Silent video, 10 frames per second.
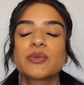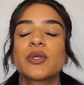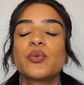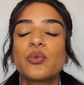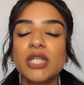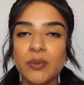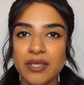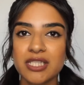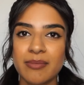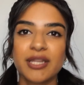so we really
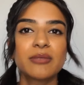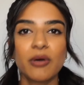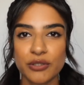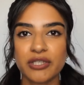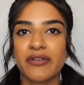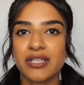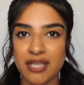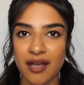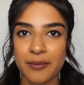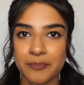wanted to make the most of our
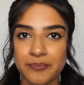time.